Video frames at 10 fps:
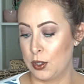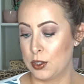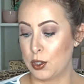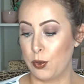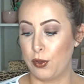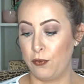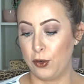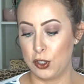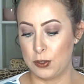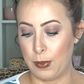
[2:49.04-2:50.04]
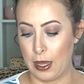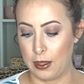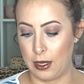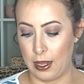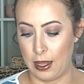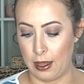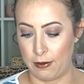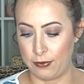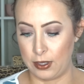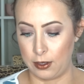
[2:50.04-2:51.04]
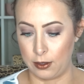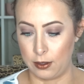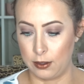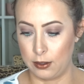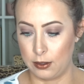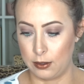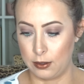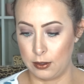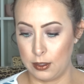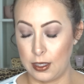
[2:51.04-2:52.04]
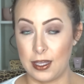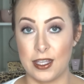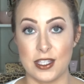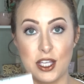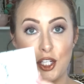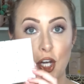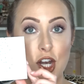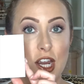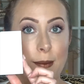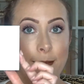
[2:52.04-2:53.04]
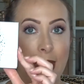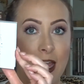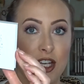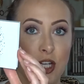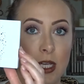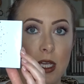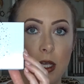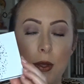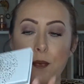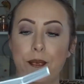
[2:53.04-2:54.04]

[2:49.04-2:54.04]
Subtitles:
So the first palette I have here is Dark Magic.